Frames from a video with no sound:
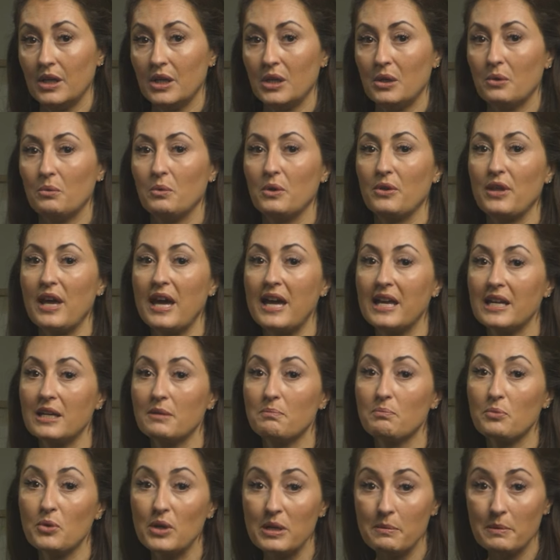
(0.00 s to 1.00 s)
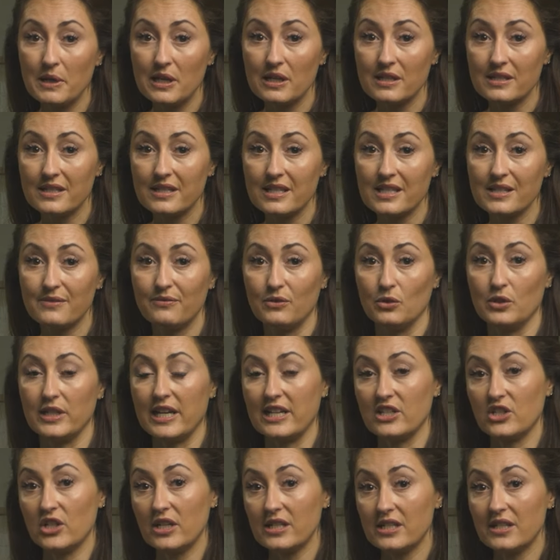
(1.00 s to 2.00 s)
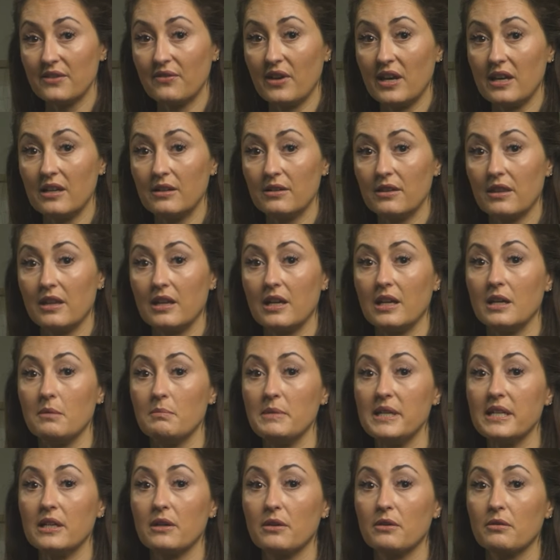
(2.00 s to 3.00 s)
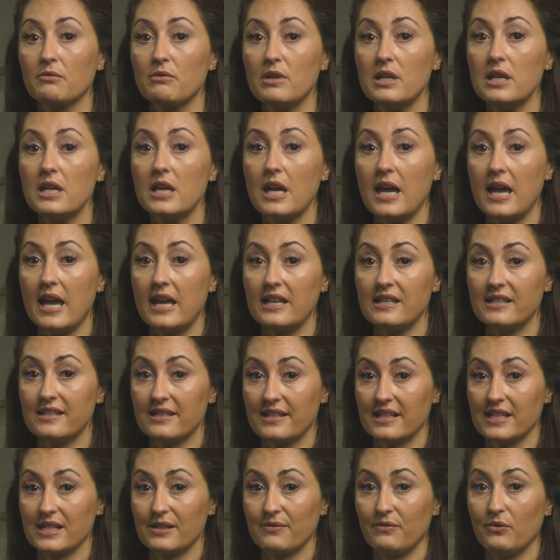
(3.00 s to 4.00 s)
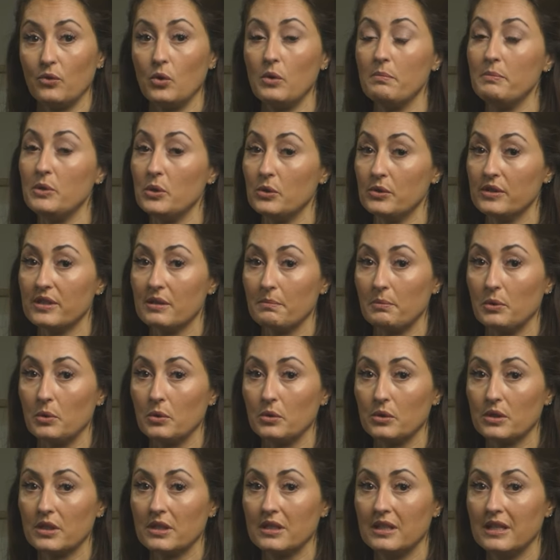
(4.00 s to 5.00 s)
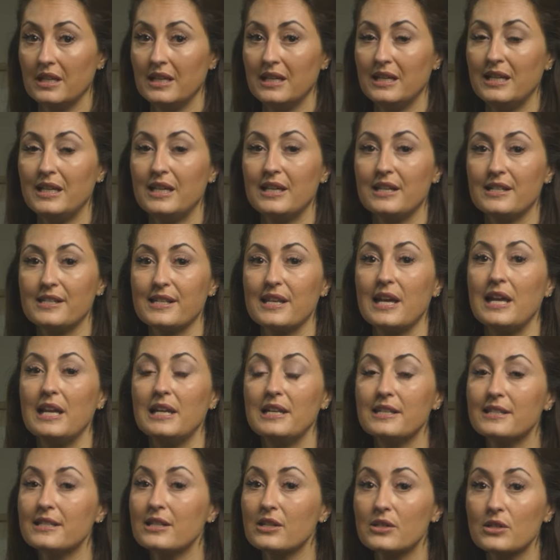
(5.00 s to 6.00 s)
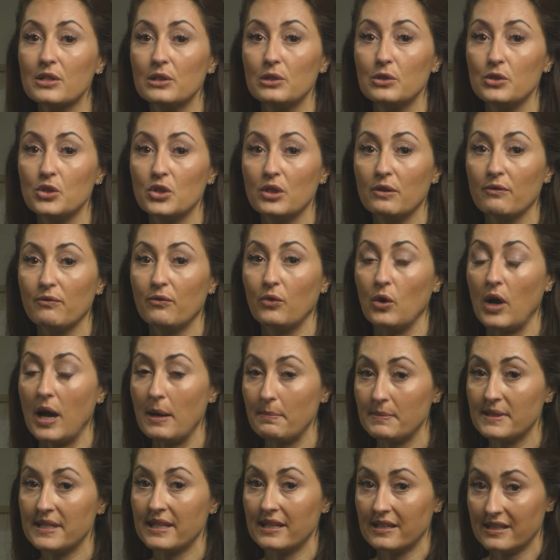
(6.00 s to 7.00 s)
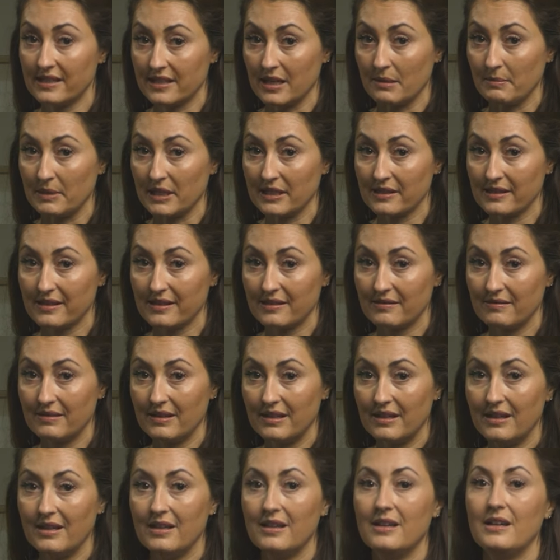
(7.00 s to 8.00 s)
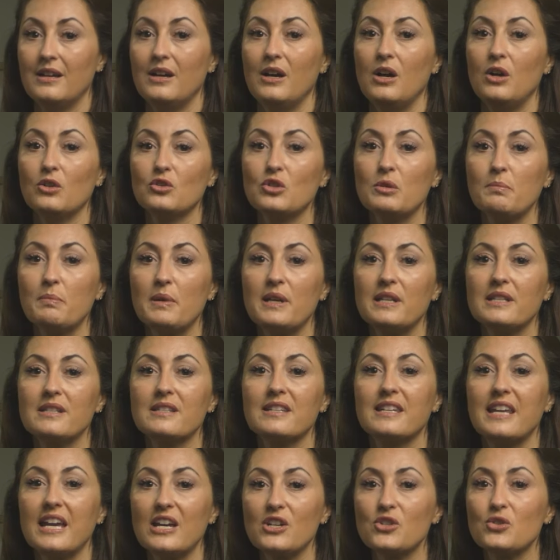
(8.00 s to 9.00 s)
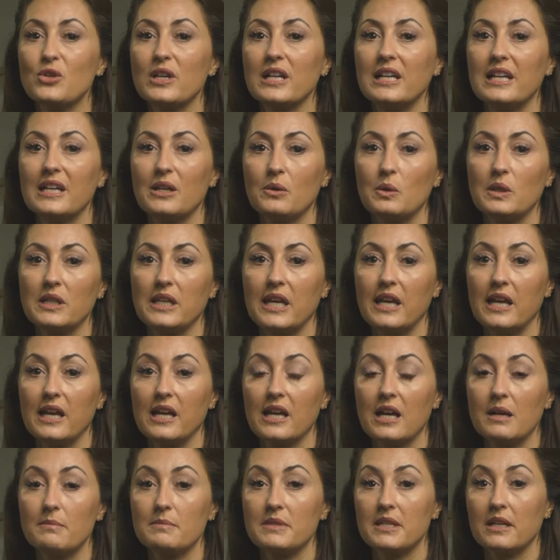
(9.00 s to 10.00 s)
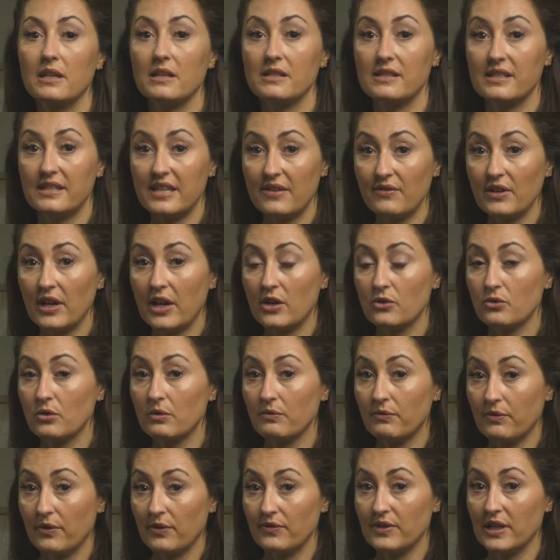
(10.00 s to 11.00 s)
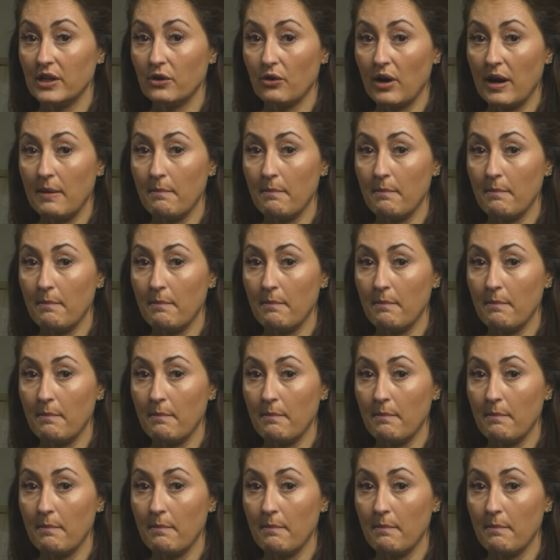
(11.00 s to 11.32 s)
with added prebiotics for digestive health and omega-3 and 6 for immune support. It is a holistic solution for upset stomachs. Ultra Pet's gastric liquid care comes in a 750-gram